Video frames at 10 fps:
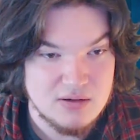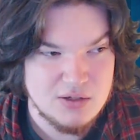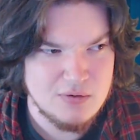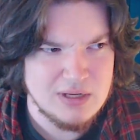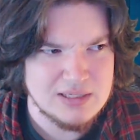
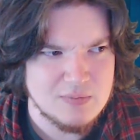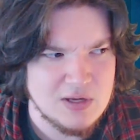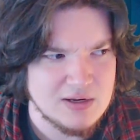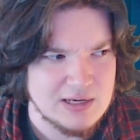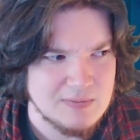do need some
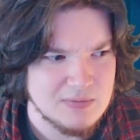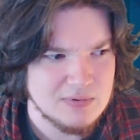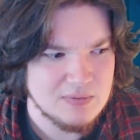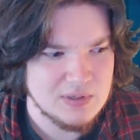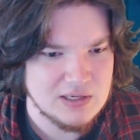income
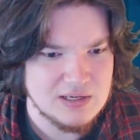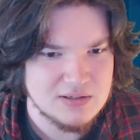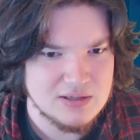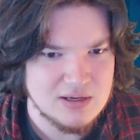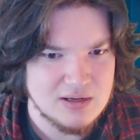
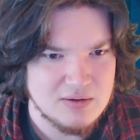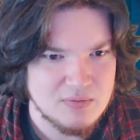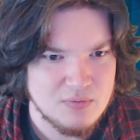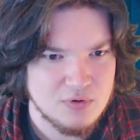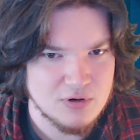because
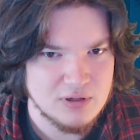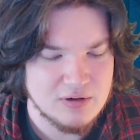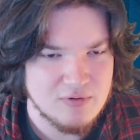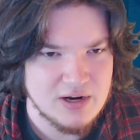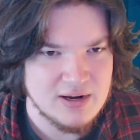
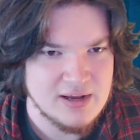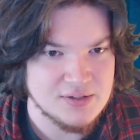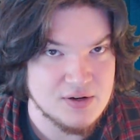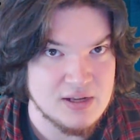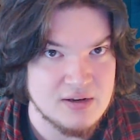Portland rent
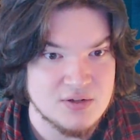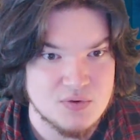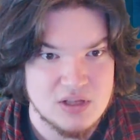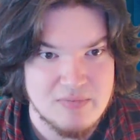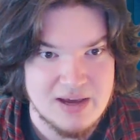hikes are hitting us
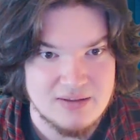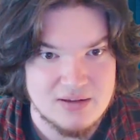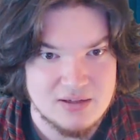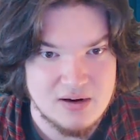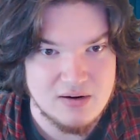really bad
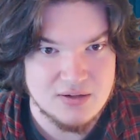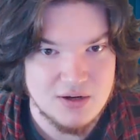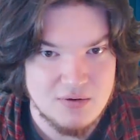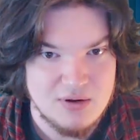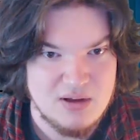this year,
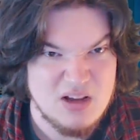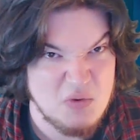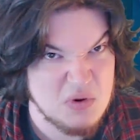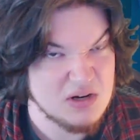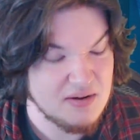so
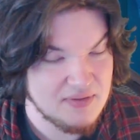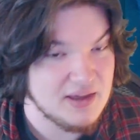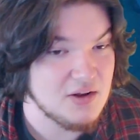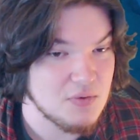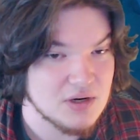I'll work on that.